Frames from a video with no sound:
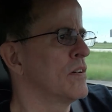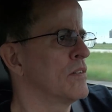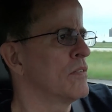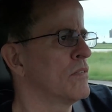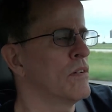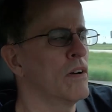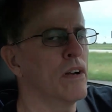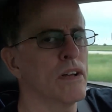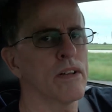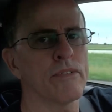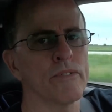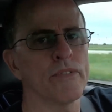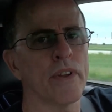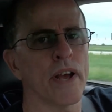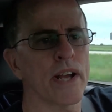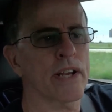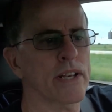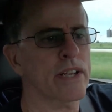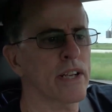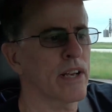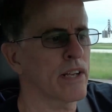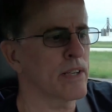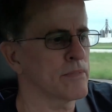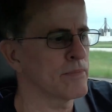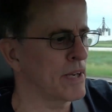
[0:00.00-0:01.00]
Well, I've
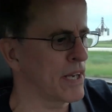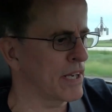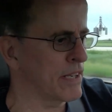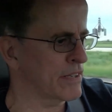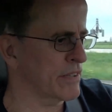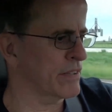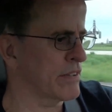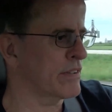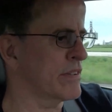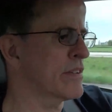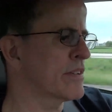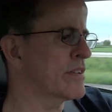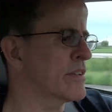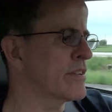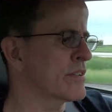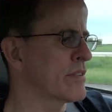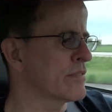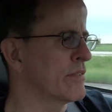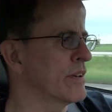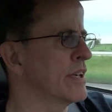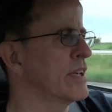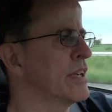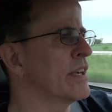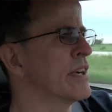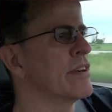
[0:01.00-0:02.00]
knocked out about
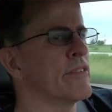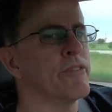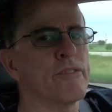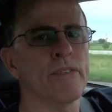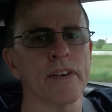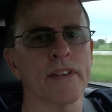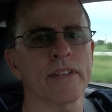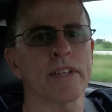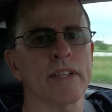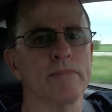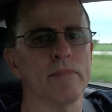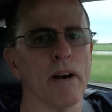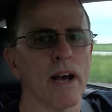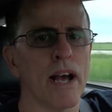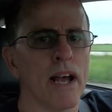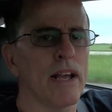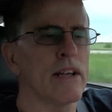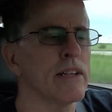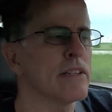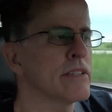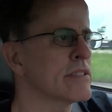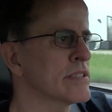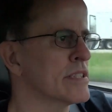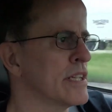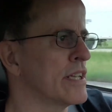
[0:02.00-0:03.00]
350
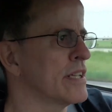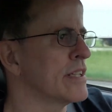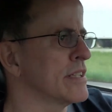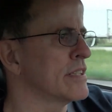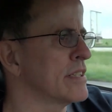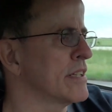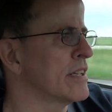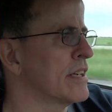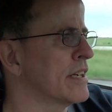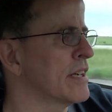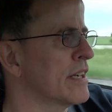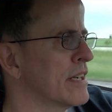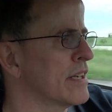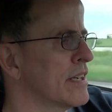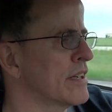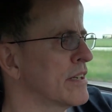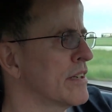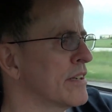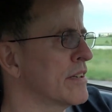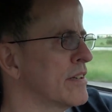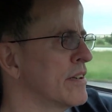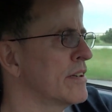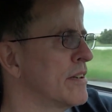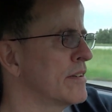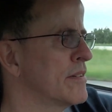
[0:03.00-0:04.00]
miles and
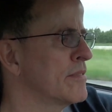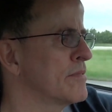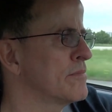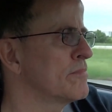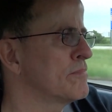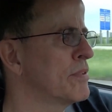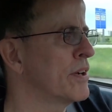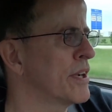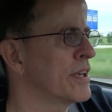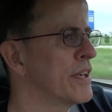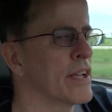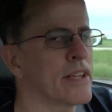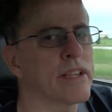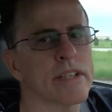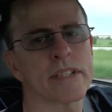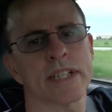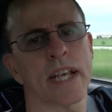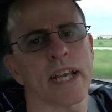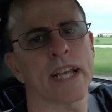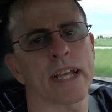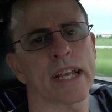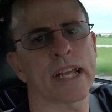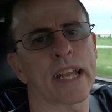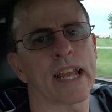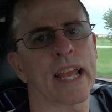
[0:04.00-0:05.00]
put another
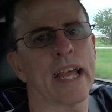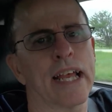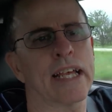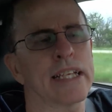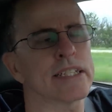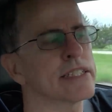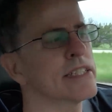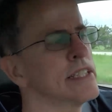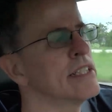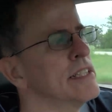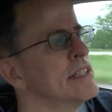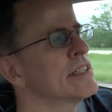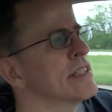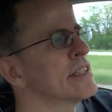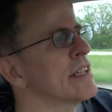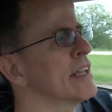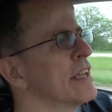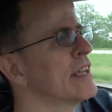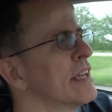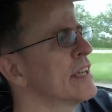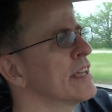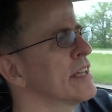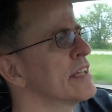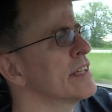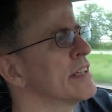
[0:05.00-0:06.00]
tank of gas in it,
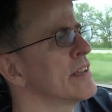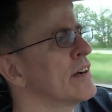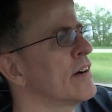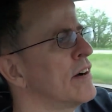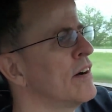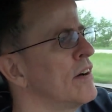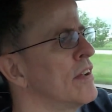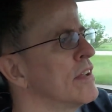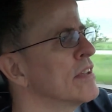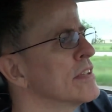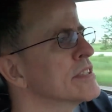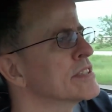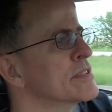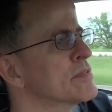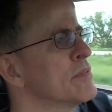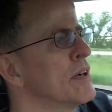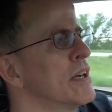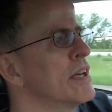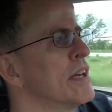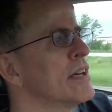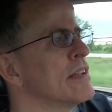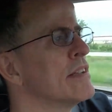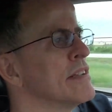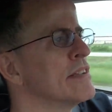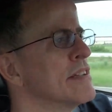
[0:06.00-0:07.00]
and all is
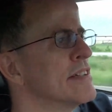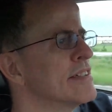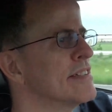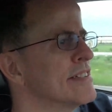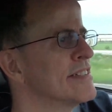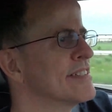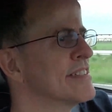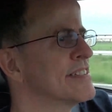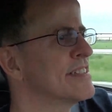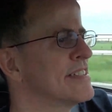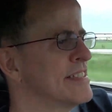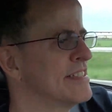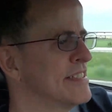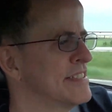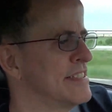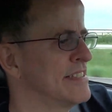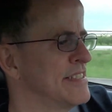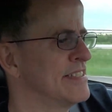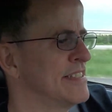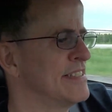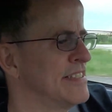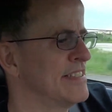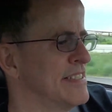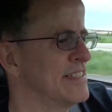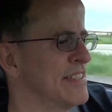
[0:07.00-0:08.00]
well.
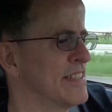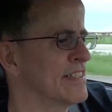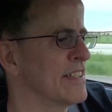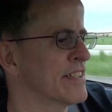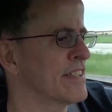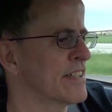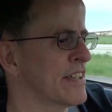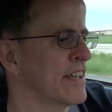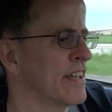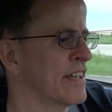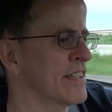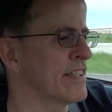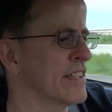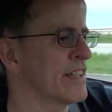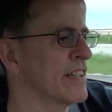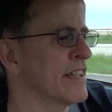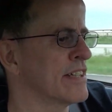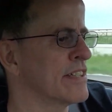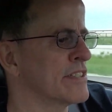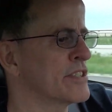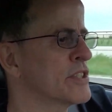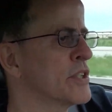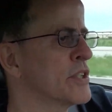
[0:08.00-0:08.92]
Got